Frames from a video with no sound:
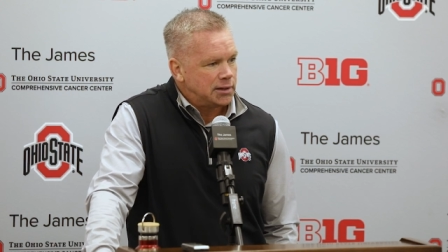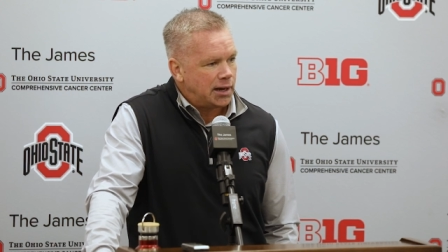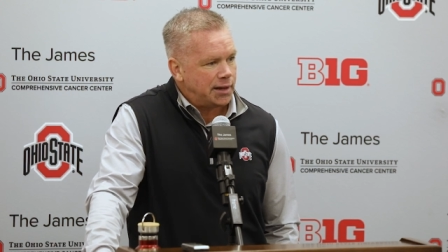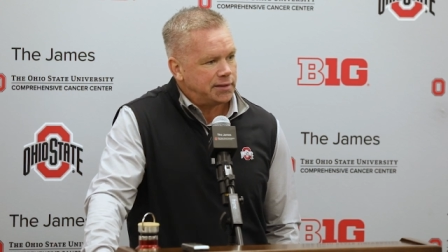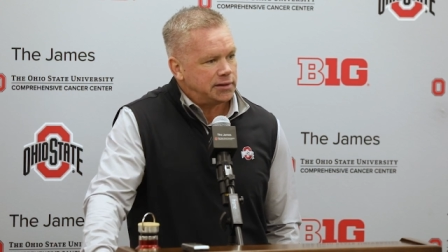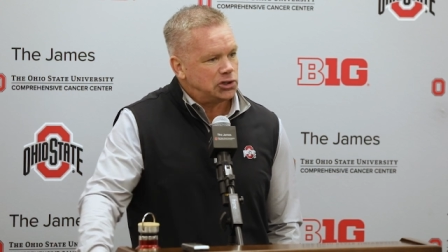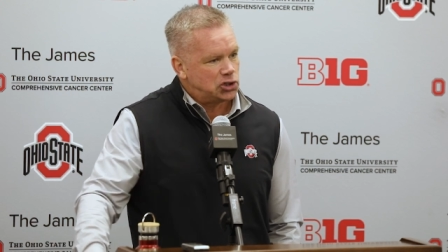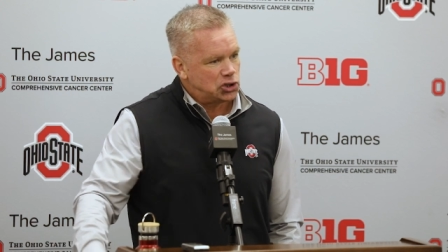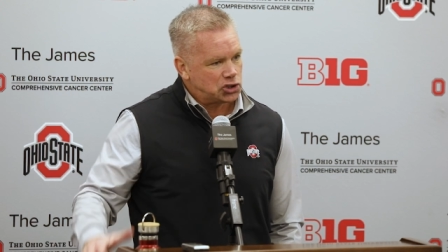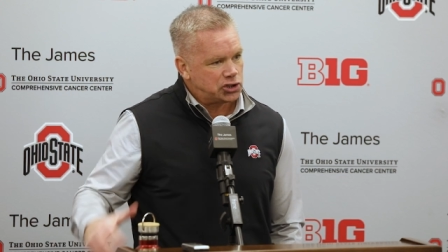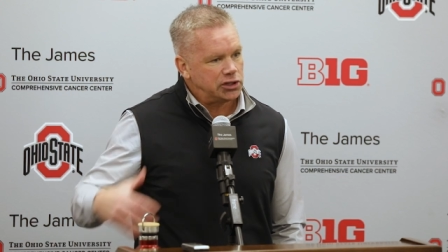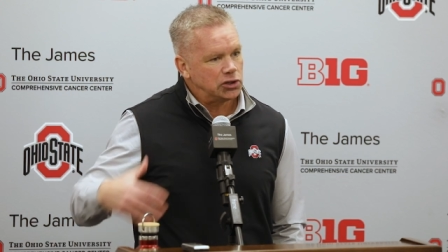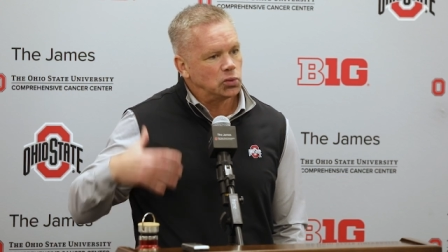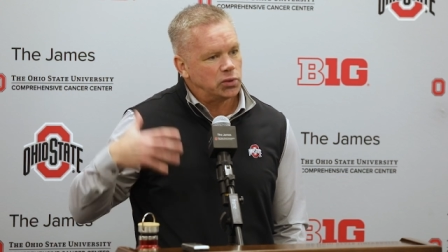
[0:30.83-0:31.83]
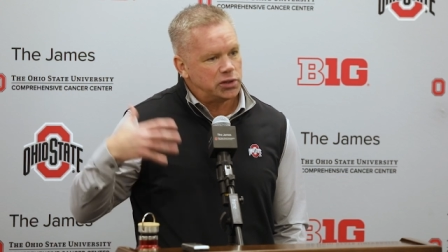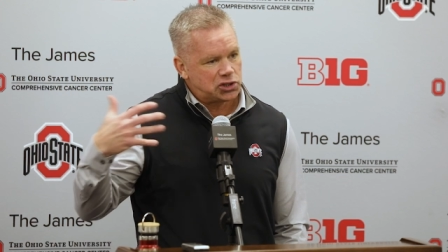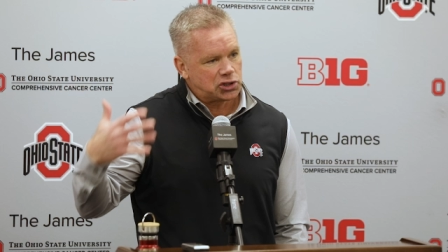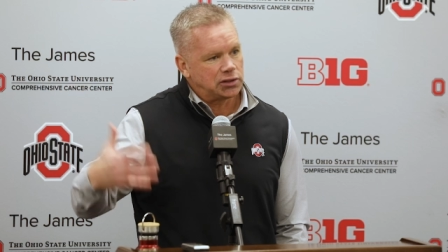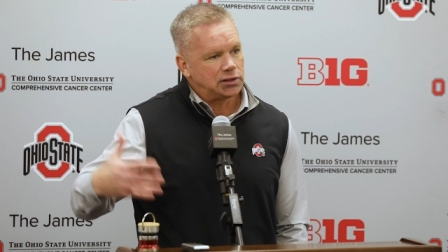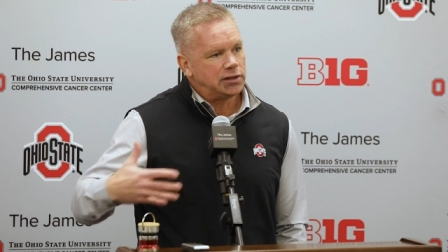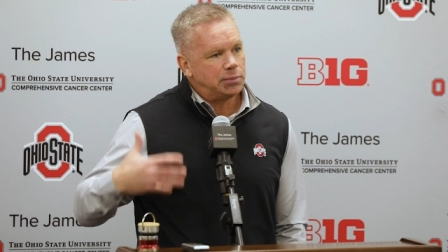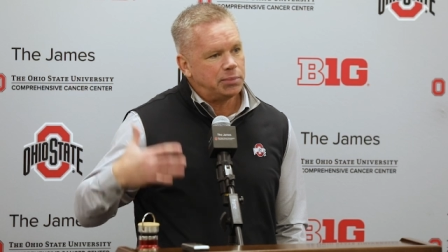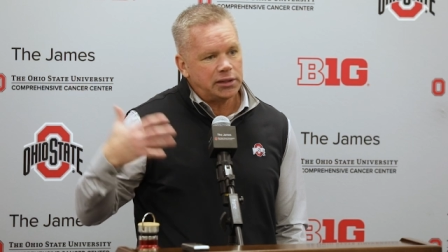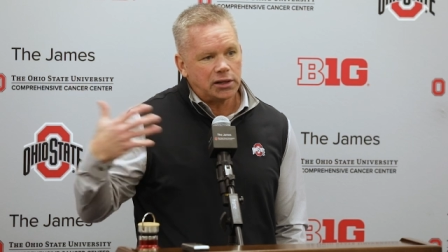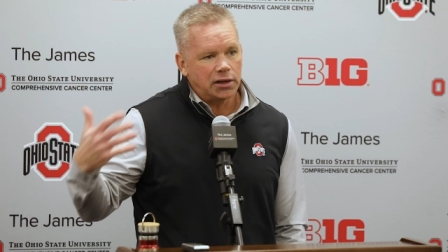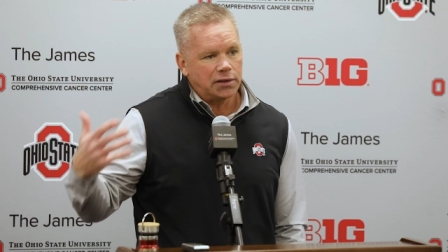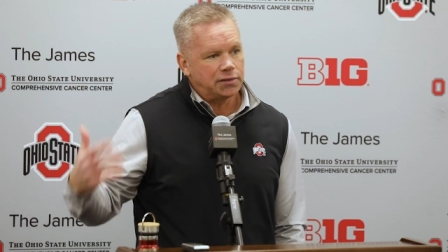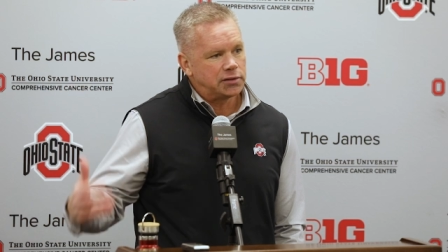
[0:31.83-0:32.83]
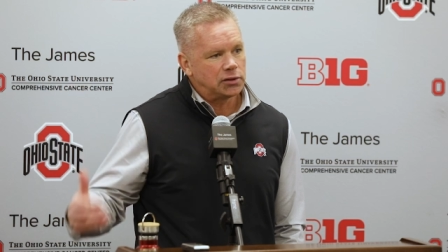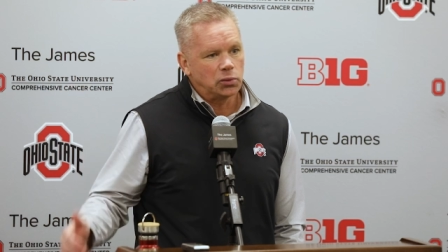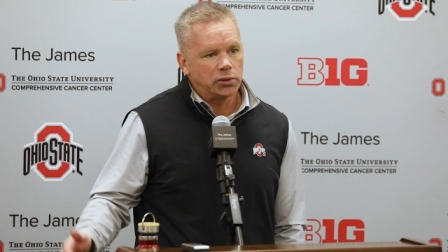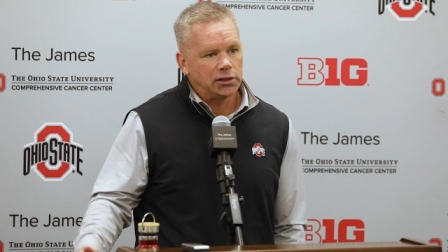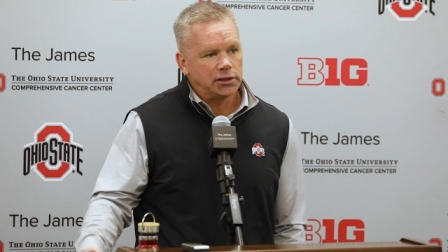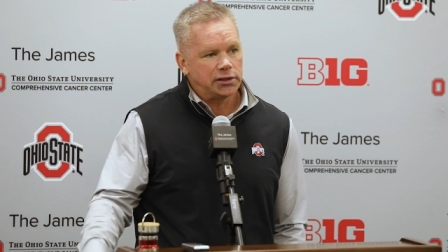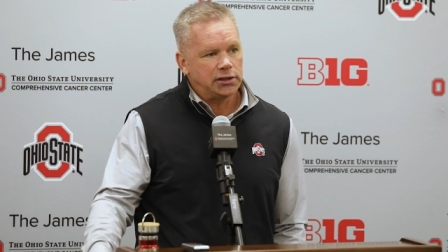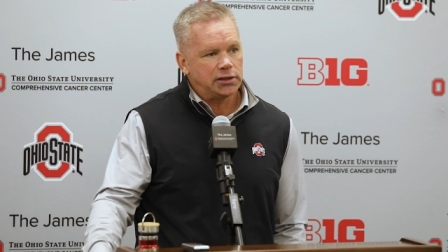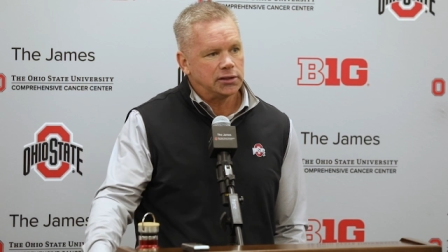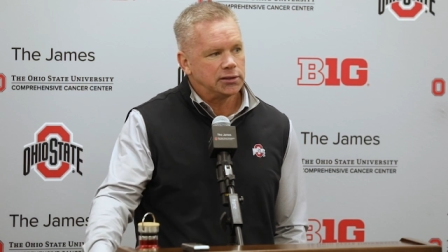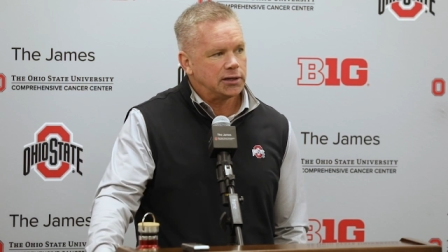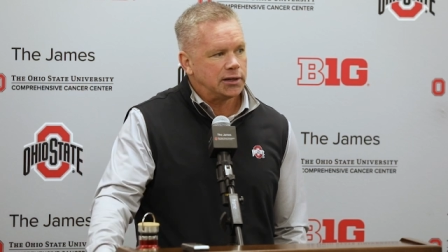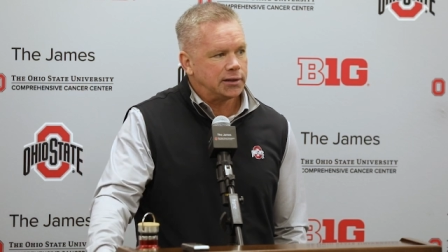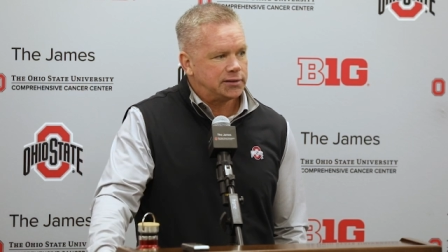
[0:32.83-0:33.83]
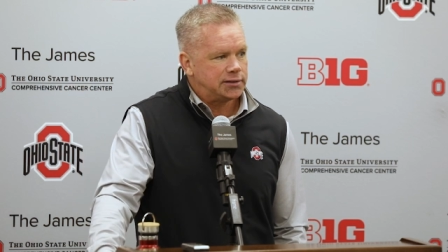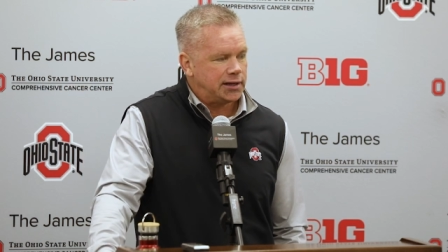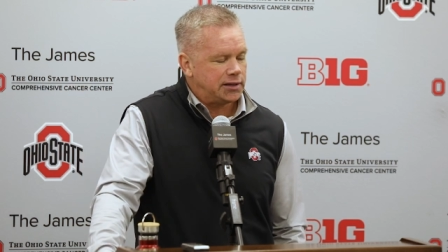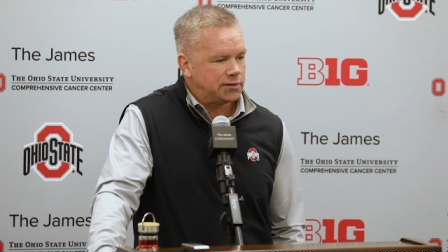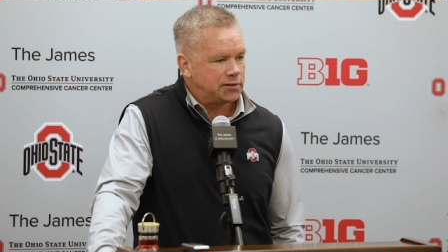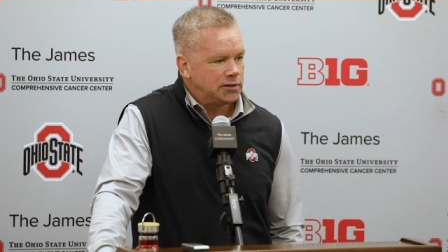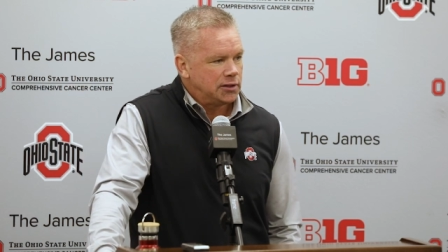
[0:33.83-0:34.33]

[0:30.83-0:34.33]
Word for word: I think, just here recently begun to really uh, take